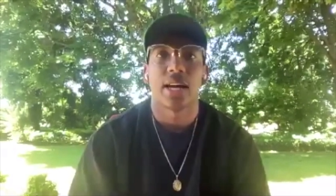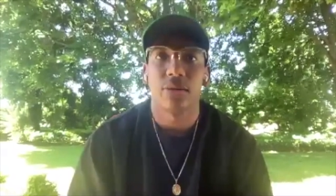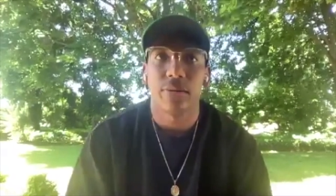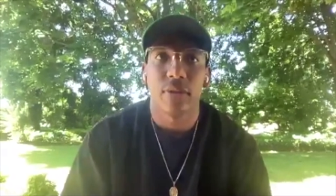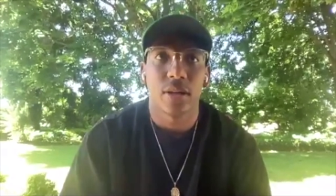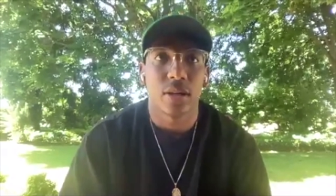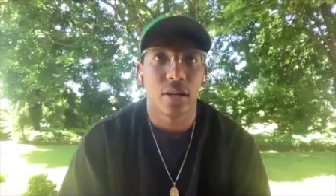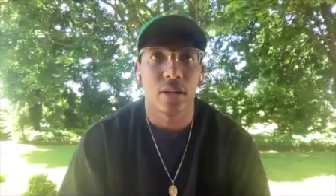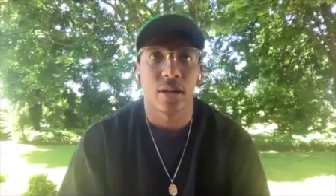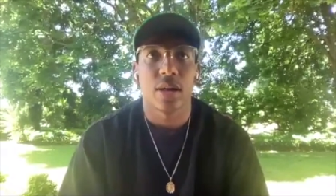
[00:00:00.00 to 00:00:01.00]
of
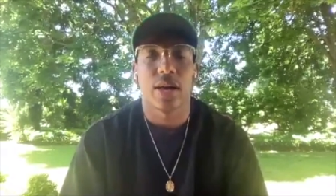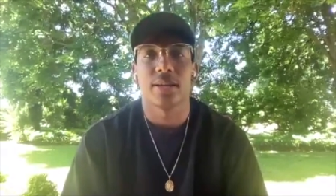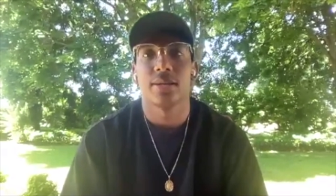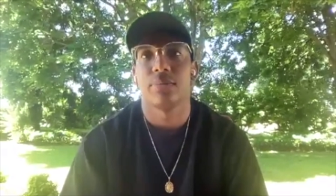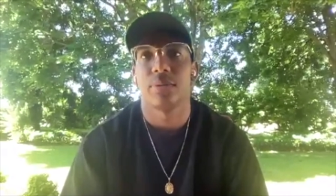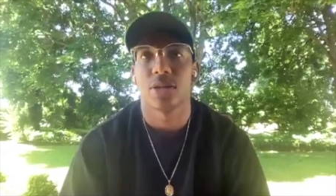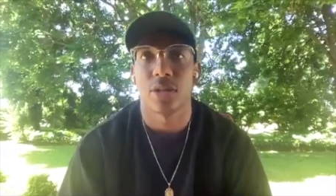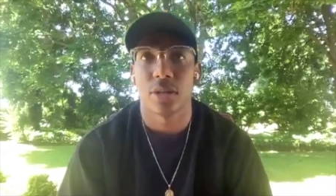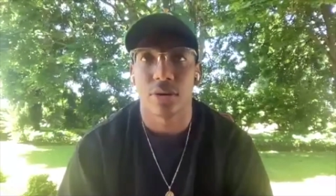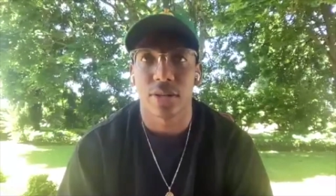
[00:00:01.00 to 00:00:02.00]
the exhibition or